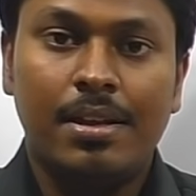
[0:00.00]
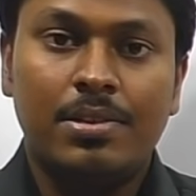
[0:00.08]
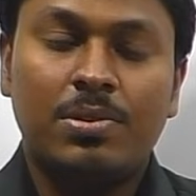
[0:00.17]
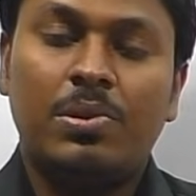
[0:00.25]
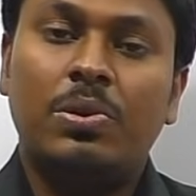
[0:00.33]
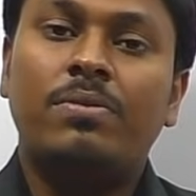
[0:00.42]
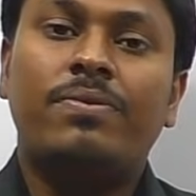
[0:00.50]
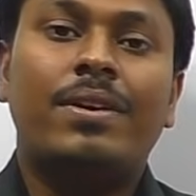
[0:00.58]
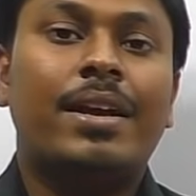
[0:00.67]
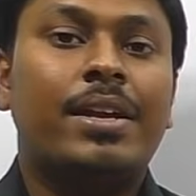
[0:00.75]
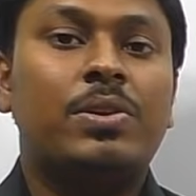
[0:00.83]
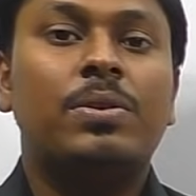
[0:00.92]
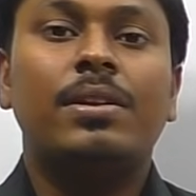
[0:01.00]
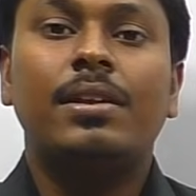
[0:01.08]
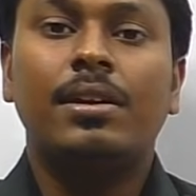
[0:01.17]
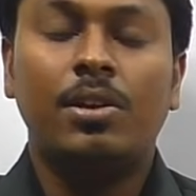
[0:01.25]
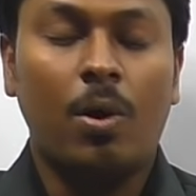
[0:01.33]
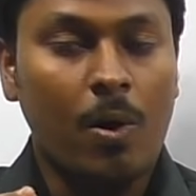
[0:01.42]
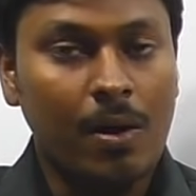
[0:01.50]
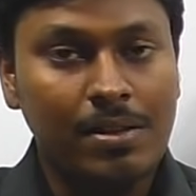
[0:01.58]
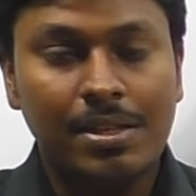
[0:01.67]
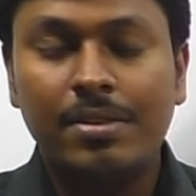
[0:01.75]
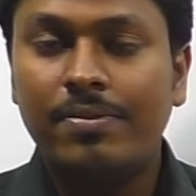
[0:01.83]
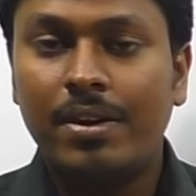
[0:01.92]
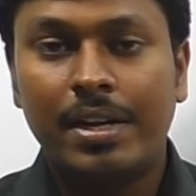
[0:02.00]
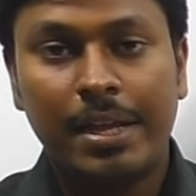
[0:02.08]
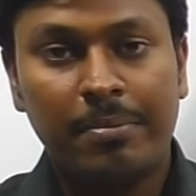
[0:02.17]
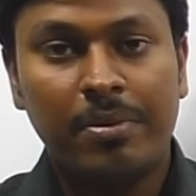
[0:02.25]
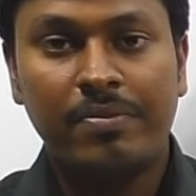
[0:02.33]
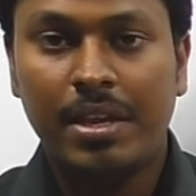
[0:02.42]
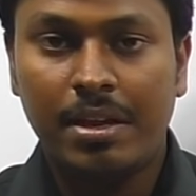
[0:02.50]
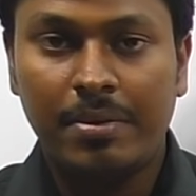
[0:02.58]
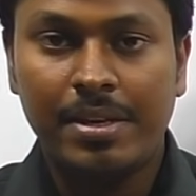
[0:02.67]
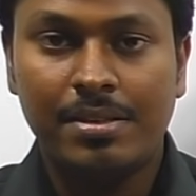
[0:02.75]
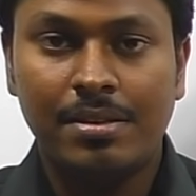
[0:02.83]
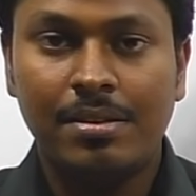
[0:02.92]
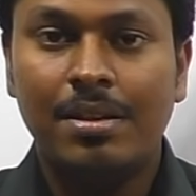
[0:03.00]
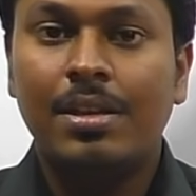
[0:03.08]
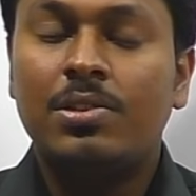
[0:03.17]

So don't forget to learn all the different type of equation.